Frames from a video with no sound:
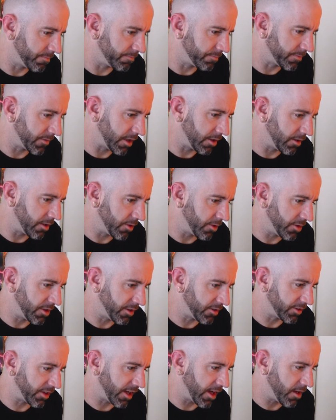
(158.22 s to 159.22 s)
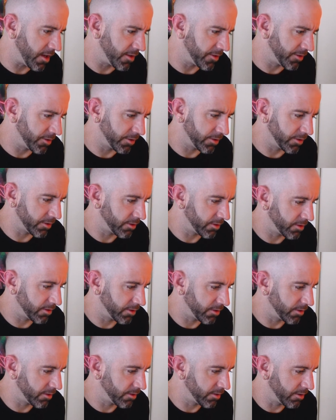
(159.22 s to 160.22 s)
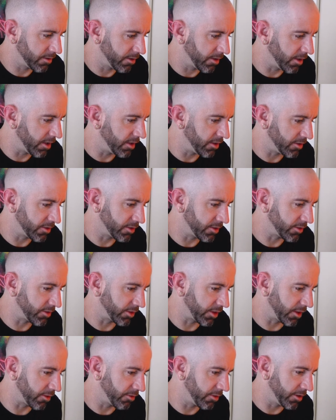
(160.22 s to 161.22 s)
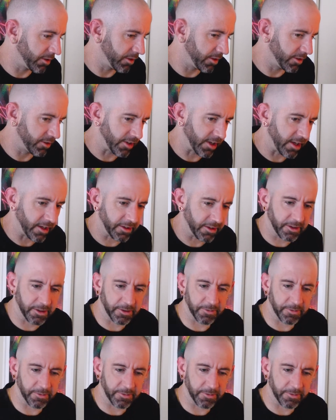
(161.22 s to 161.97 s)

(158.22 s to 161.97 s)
that no one else has, and it's just like really exotic.